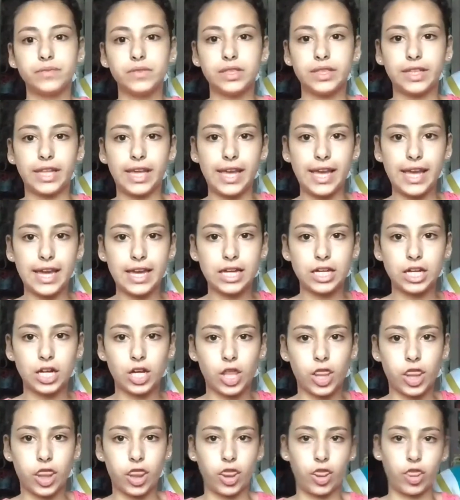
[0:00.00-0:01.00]
Then
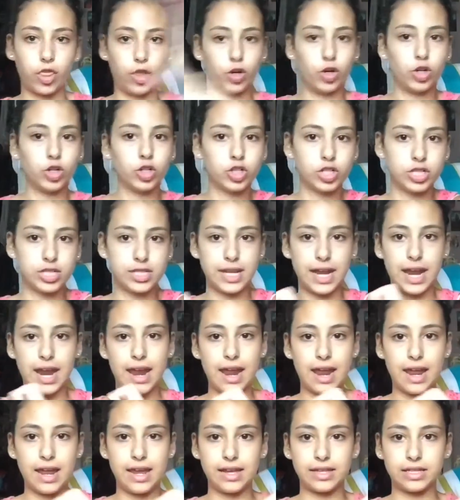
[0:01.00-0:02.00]

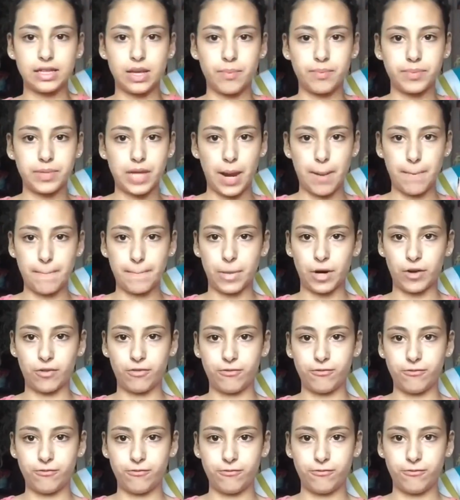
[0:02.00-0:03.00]
Thursday, September
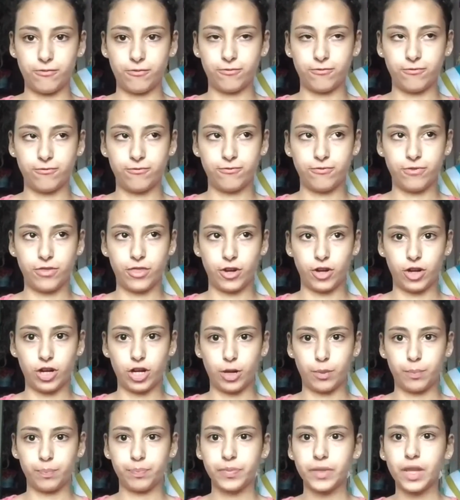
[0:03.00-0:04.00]
3rd,
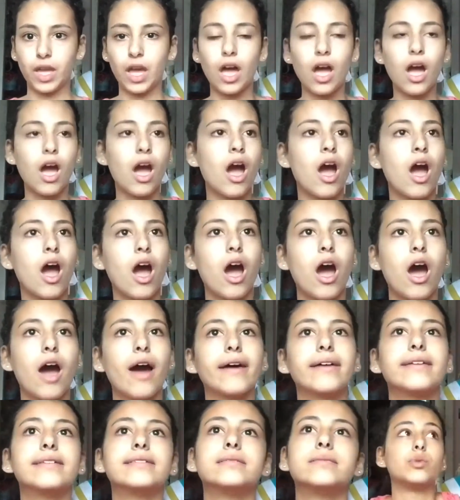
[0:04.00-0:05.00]

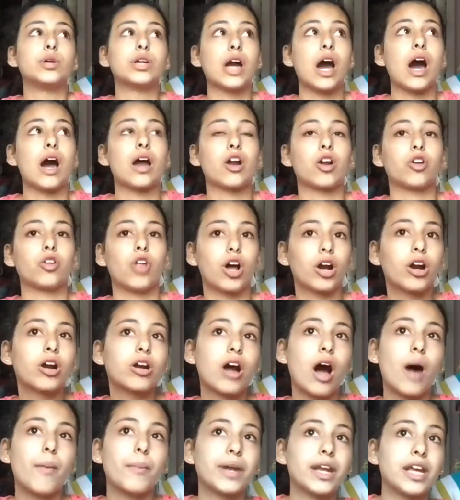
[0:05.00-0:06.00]
we got our locker
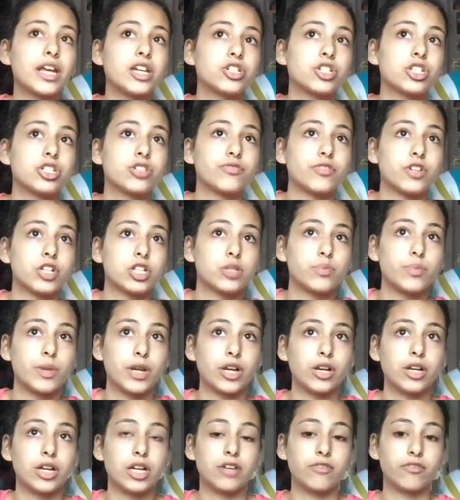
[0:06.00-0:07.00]
combinations first
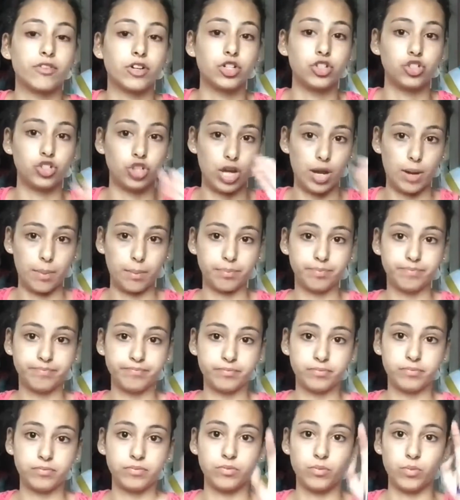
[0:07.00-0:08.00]
period for gym.
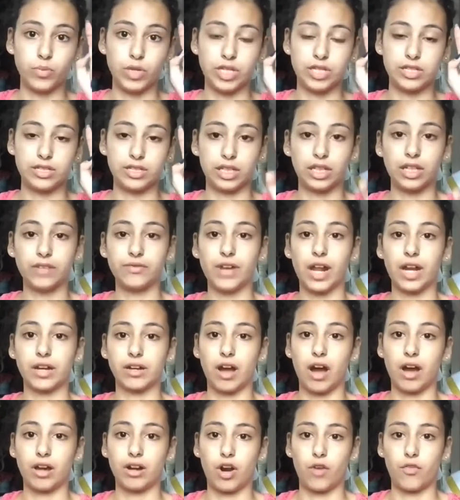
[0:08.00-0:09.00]
We still have not
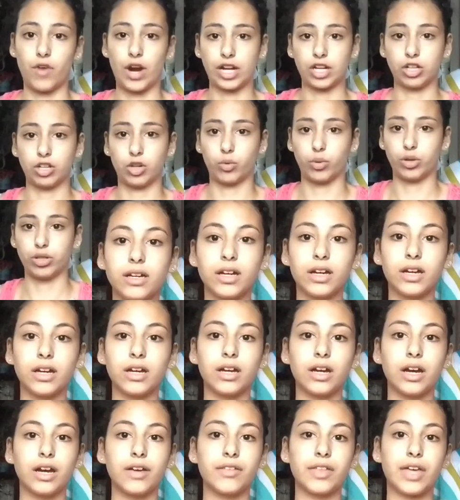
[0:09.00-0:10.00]
gotten a regular one.
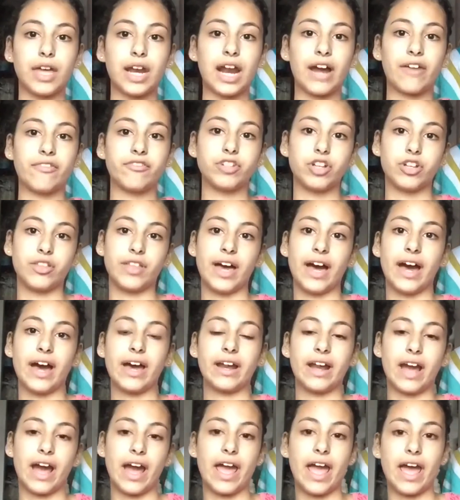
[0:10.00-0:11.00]
And then after
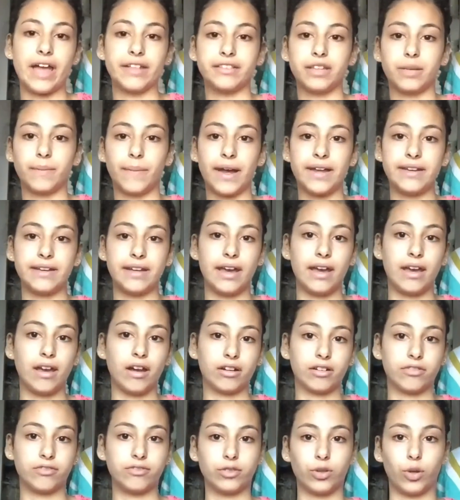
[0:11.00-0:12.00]
that, I ended my day
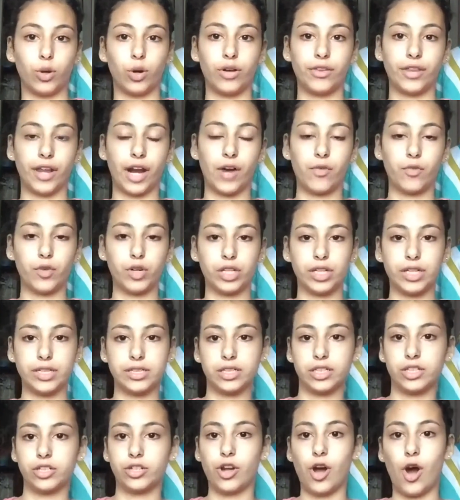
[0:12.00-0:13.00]
on a floor that I really
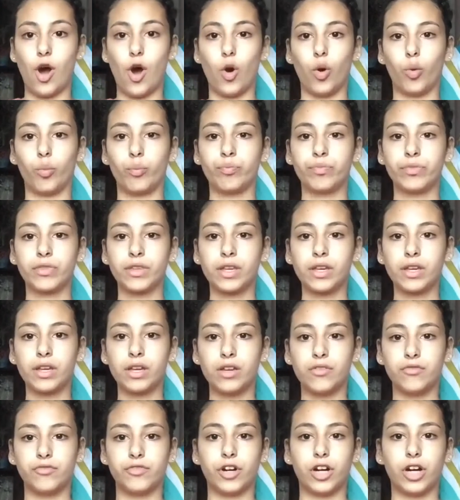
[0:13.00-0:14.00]
didn't know
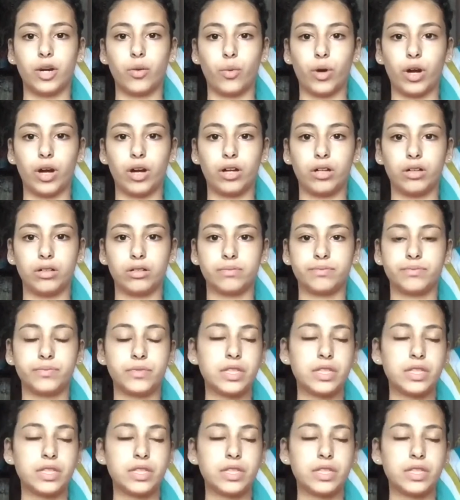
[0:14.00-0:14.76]
very well,